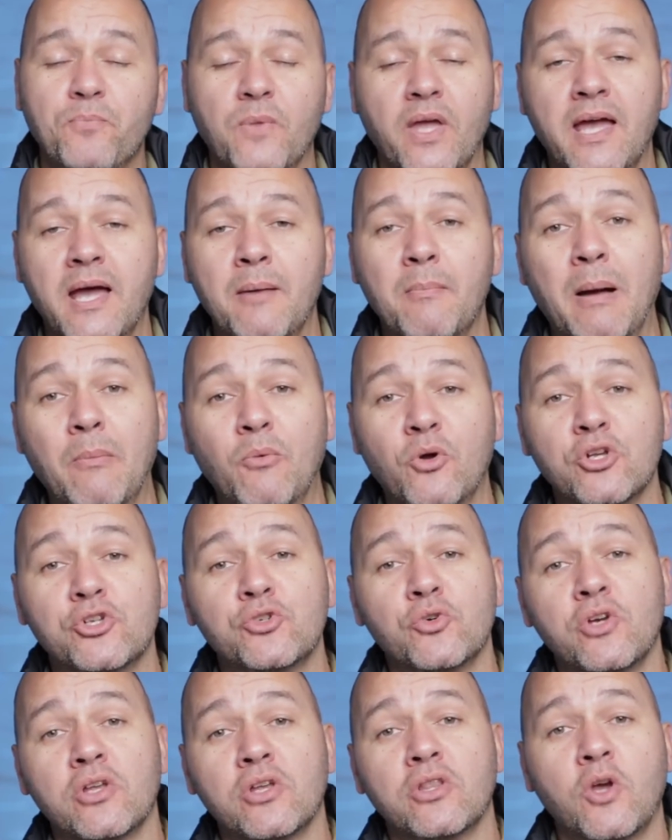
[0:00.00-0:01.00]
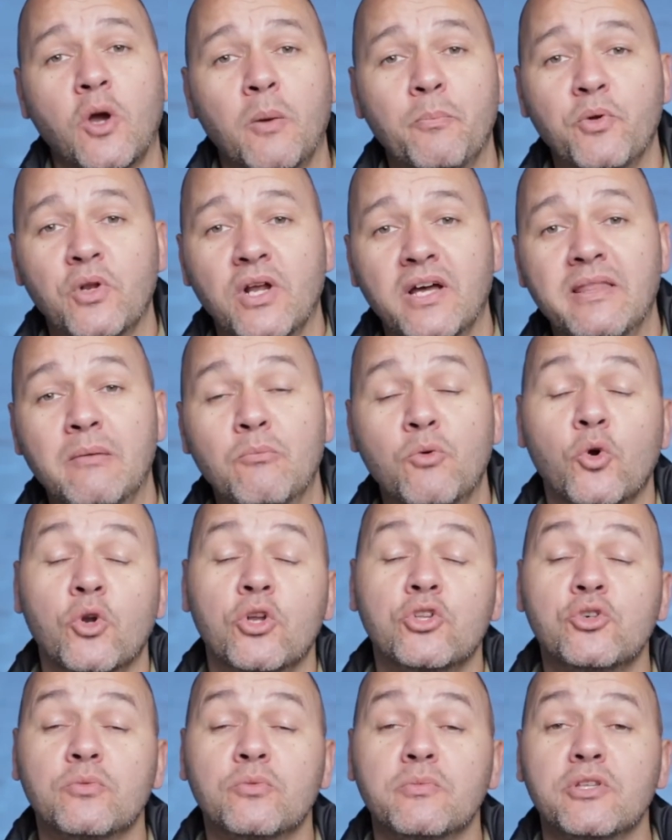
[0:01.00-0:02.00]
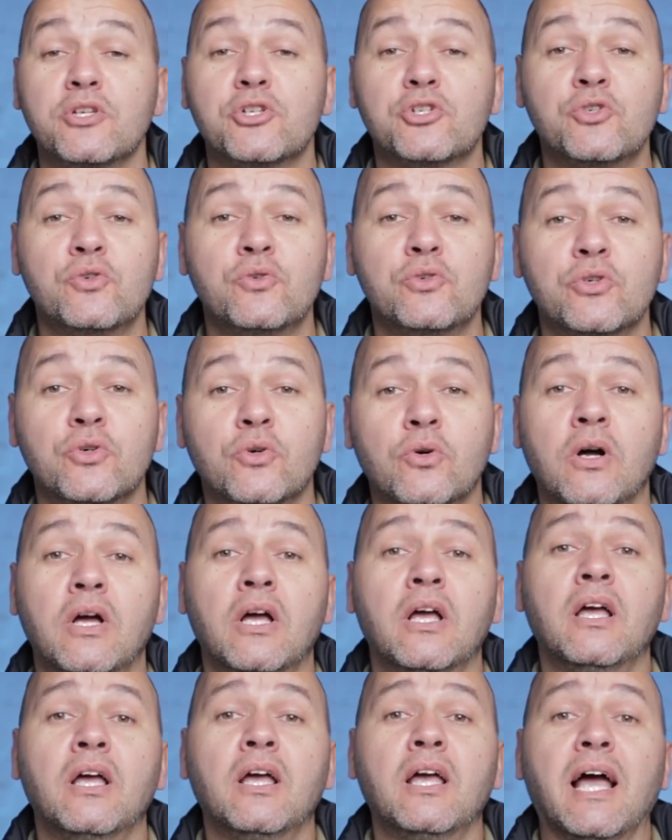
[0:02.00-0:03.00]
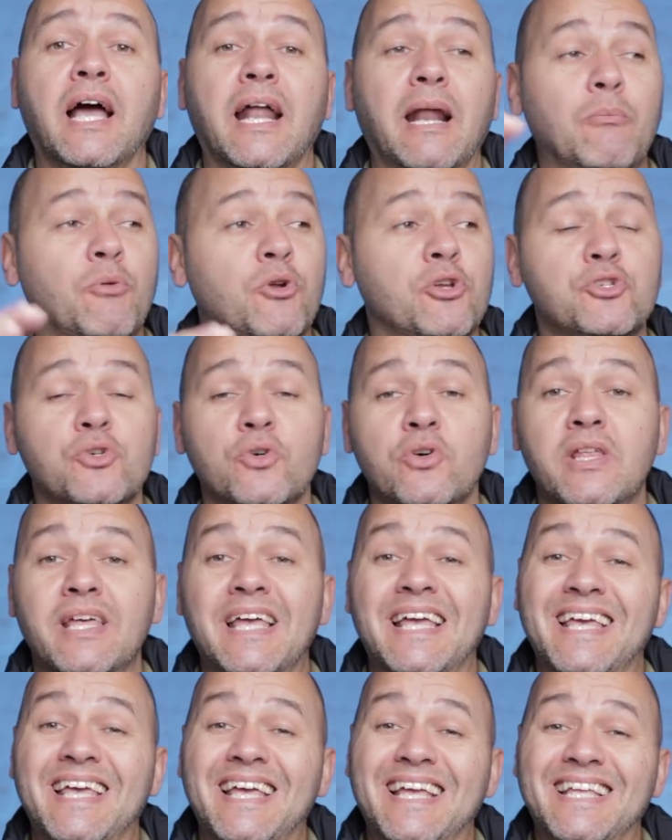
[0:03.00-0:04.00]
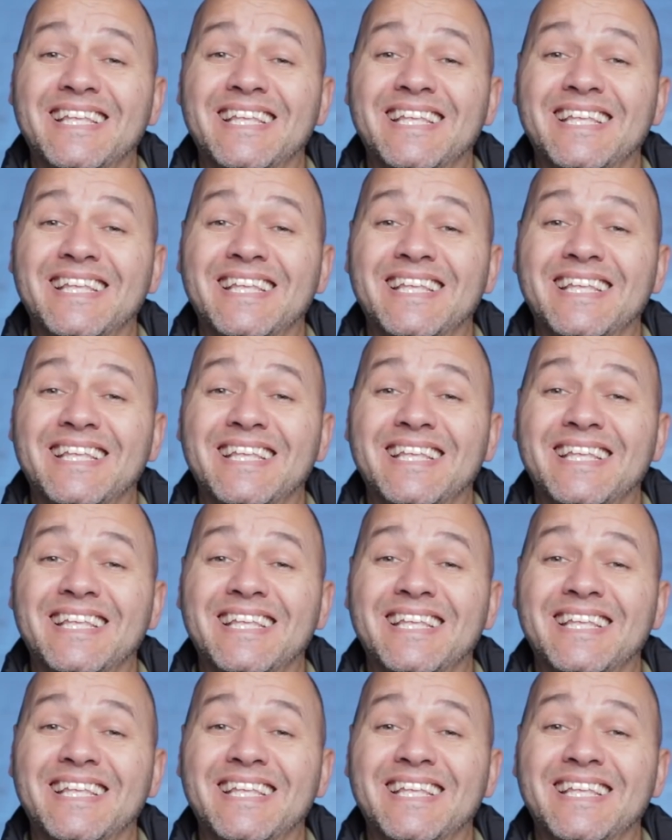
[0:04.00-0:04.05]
I'm going to show you on the computer, and then we're going to jump into the studio and I'm going to show you that